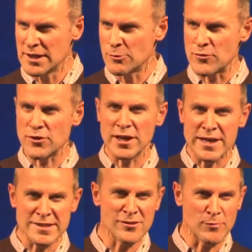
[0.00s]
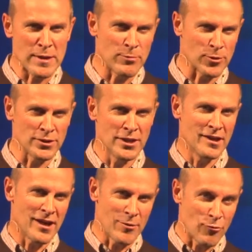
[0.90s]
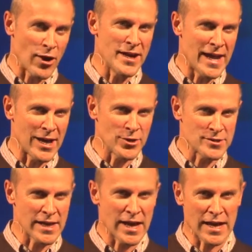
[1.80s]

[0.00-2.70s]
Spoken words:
We've got a list of people right now who say,